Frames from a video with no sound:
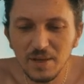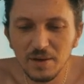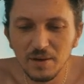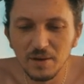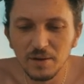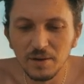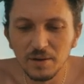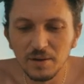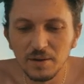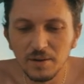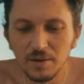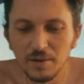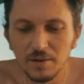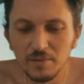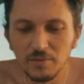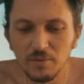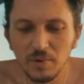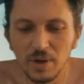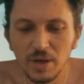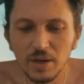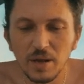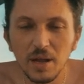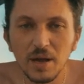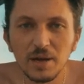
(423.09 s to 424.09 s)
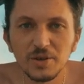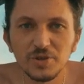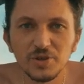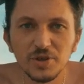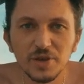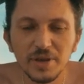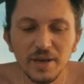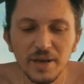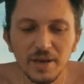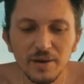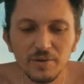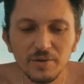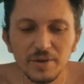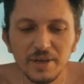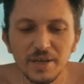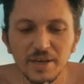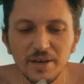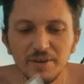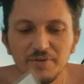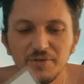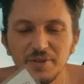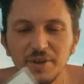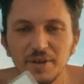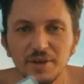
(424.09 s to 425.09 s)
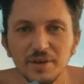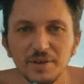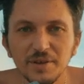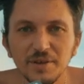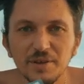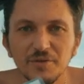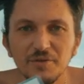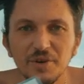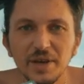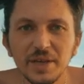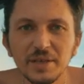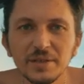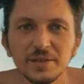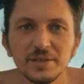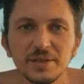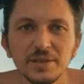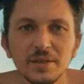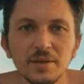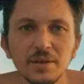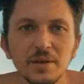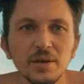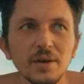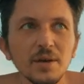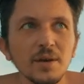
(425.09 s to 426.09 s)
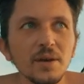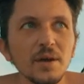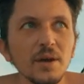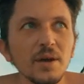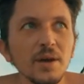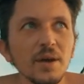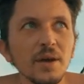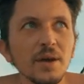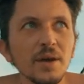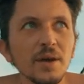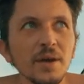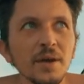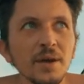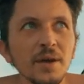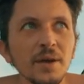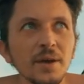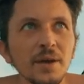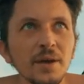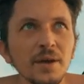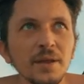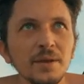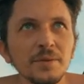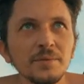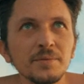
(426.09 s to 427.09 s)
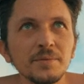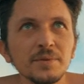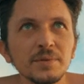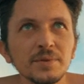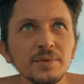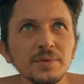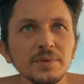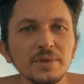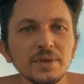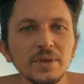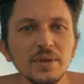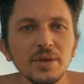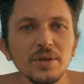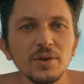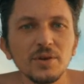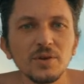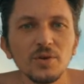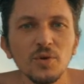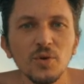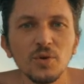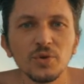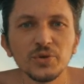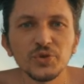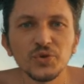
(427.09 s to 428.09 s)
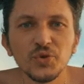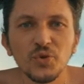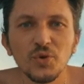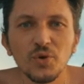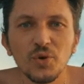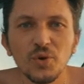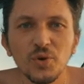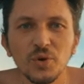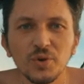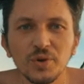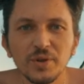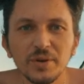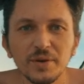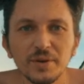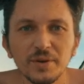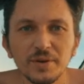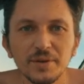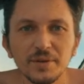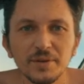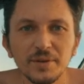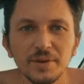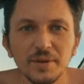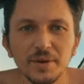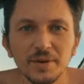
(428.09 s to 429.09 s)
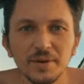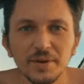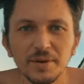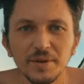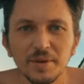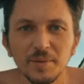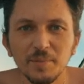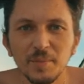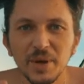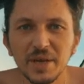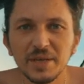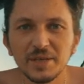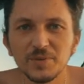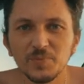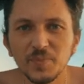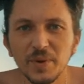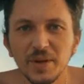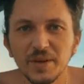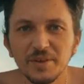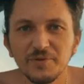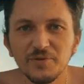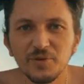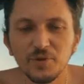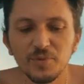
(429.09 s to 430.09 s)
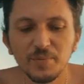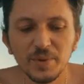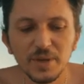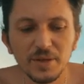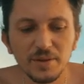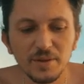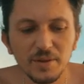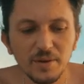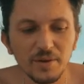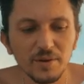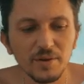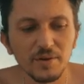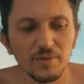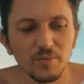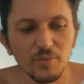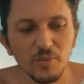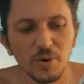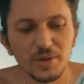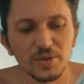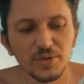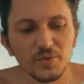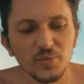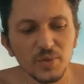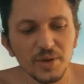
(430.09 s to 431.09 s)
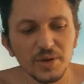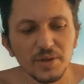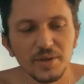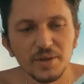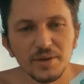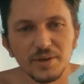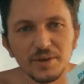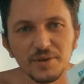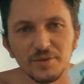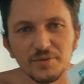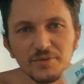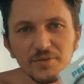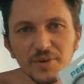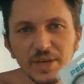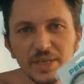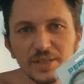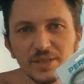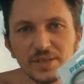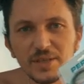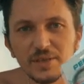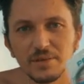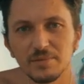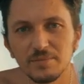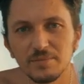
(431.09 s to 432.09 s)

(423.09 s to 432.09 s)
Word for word: Uh, well, actually I only have the, the rings, and he also ordered the, the base plate for me, the ones where the rings